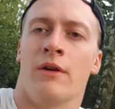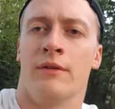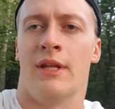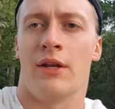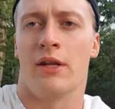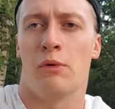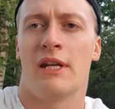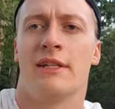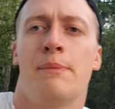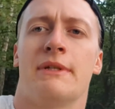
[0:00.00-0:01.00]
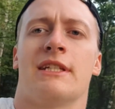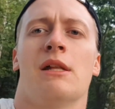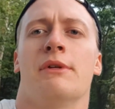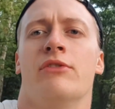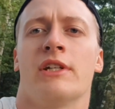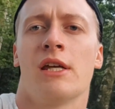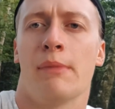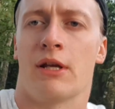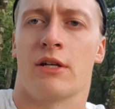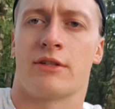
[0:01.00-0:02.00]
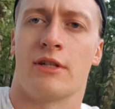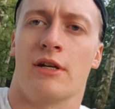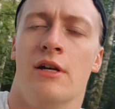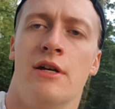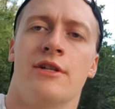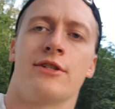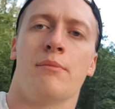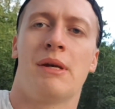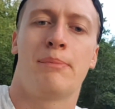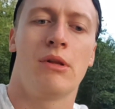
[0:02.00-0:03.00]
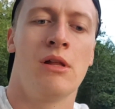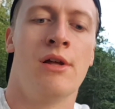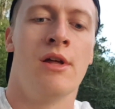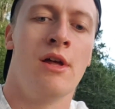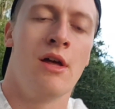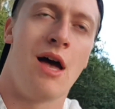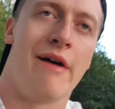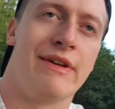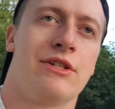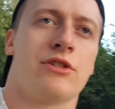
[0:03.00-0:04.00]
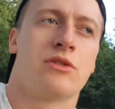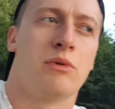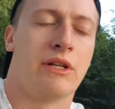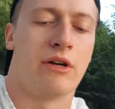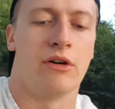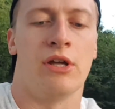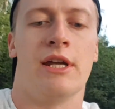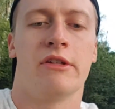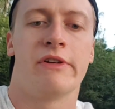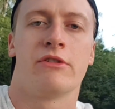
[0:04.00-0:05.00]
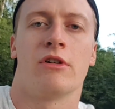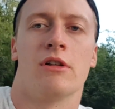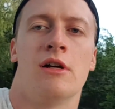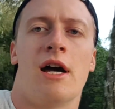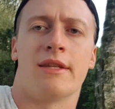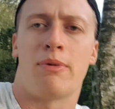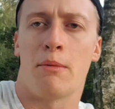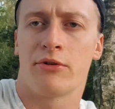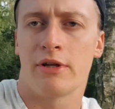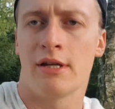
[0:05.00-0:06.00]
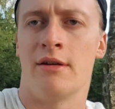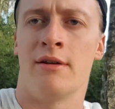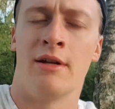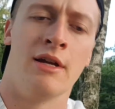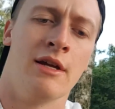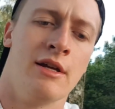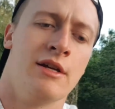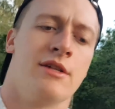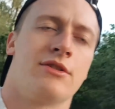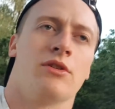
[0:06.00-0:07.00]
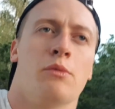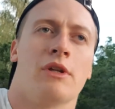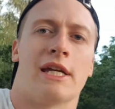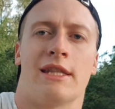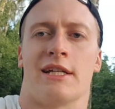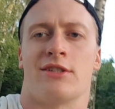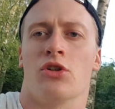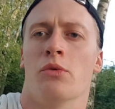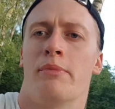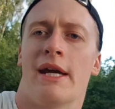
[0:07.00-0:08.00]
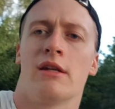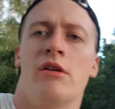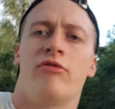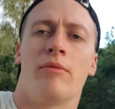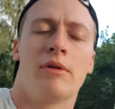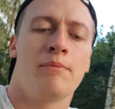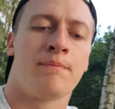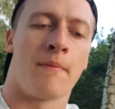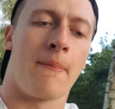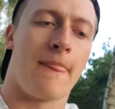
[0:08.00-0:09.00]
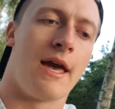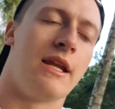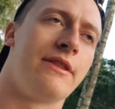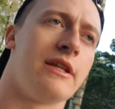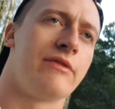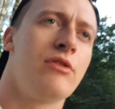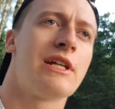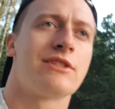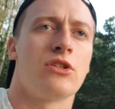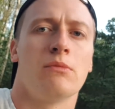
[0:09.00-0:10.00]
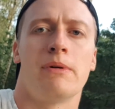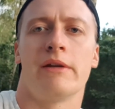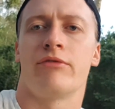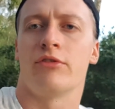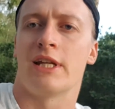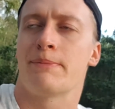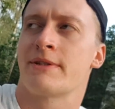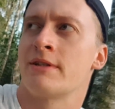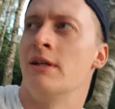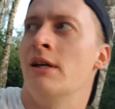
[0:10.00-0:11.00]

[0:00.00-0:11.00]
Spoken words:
Now the weighted dip is a little bit tricky, because some people have issues with their individual anthropometry, so they will get like sternum pain from them. And I think if you get sternum pain from dips,